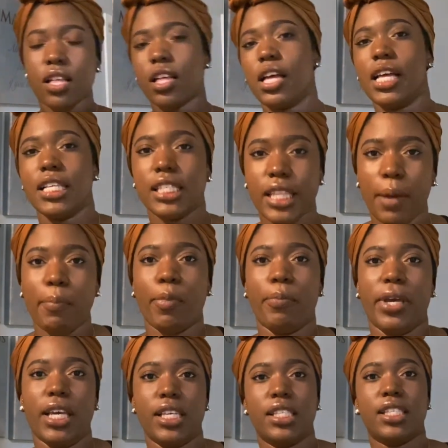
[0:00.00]
a staple
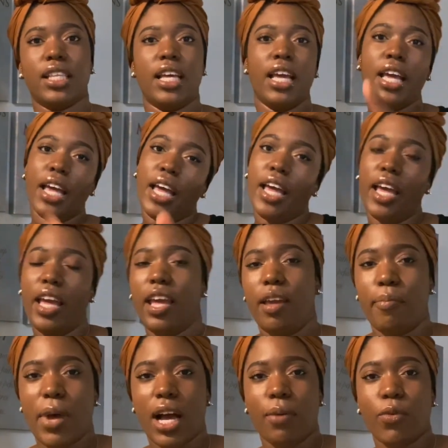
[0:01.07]
piece
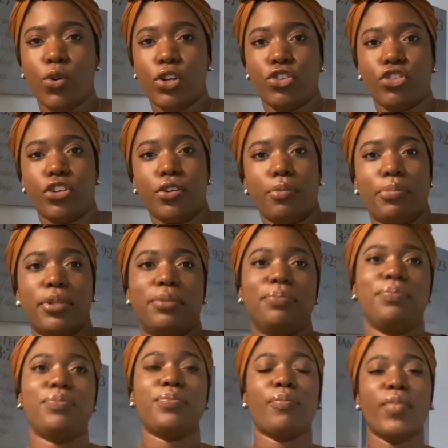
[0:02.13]
in my wardrobe.
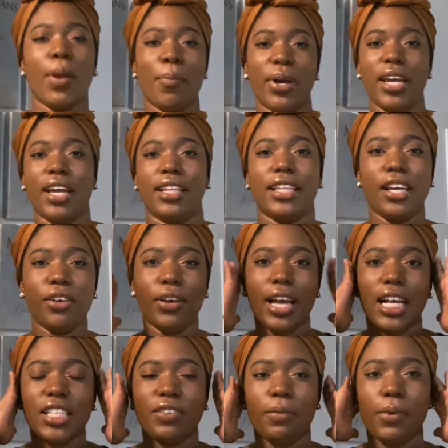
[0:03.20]
But yeah, thank you
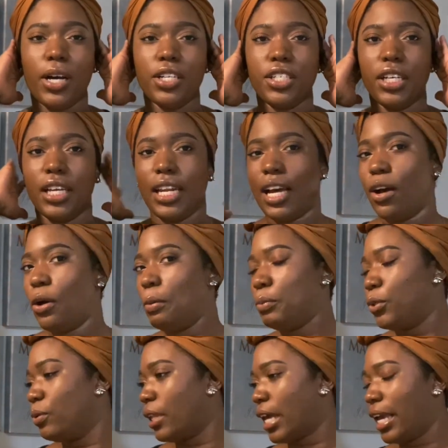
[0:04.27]
guys for watching, and I hope
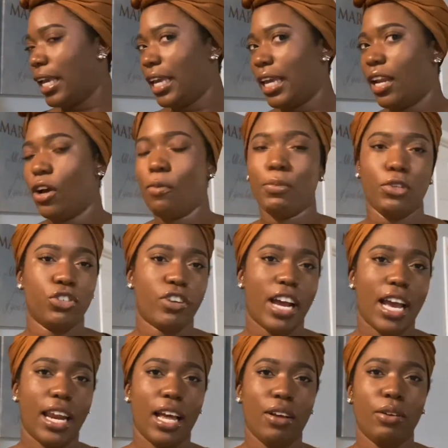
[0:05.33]
you like it. I hope you
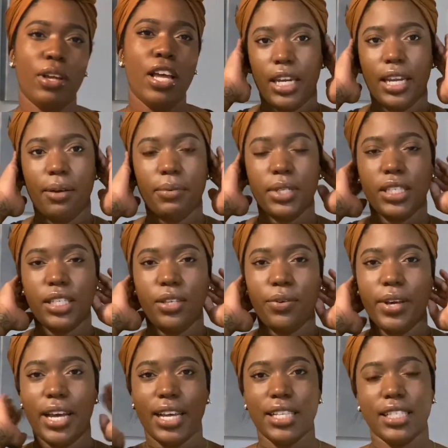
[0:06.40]
try it out, and I will see you
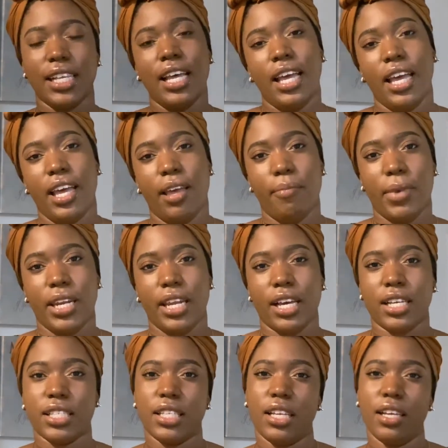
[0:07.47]
guys in my
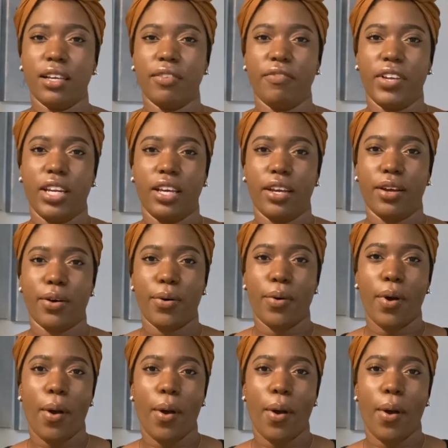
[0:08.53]
next video.